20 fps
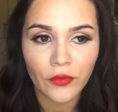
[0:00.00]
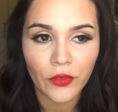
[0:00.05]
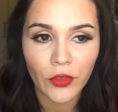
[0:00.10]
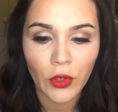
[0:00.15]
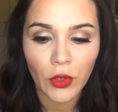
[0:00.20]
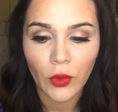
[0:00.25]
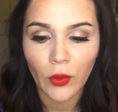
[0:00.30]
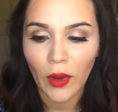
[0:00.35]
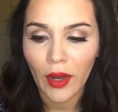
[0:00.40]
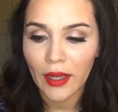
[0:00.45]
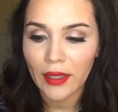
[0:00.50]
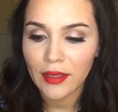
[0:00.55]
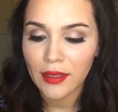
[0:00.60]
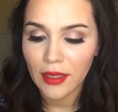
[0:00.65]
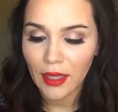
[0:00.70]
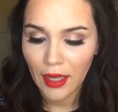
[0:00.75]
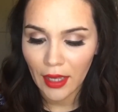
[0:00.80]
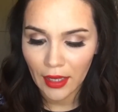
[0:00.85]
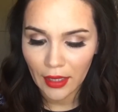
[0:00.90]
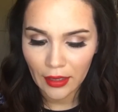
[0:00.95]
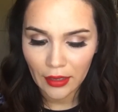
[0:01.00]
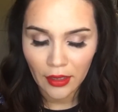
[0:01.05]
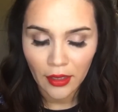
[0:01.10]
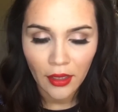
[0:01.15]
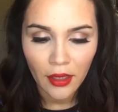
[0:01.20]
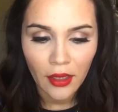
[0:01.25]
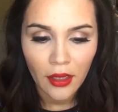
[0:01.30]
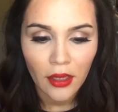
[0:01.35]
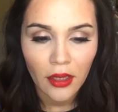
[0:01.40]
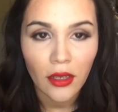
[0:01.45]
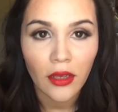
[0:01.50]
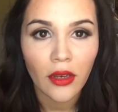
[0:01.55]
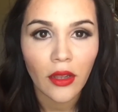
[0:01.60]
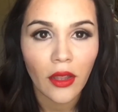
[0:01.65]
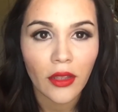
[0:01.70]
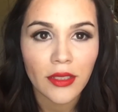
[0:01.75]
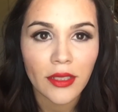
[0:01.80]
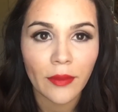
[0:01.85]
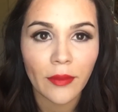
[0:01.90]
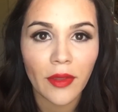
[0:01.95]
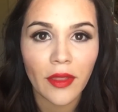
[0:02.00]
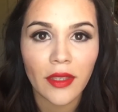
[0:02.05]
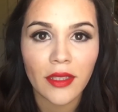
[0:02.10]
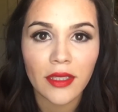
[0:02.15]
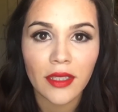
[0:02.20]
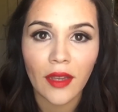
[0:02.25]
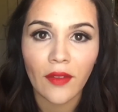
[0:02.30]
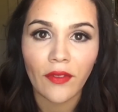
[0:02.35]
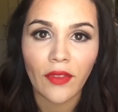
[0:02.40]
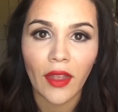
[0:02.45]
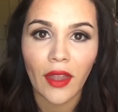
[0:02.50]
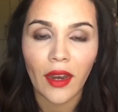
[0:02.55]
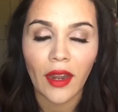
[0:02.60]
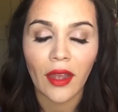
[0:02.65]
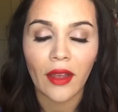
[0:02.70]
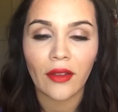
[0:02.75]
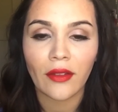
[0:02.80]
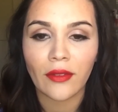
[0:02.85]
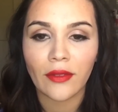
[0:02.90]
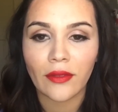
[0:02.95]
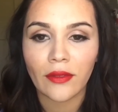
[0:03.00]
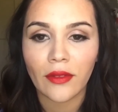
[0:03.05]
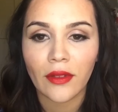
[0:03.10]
food-wise, and, some of the stuff that I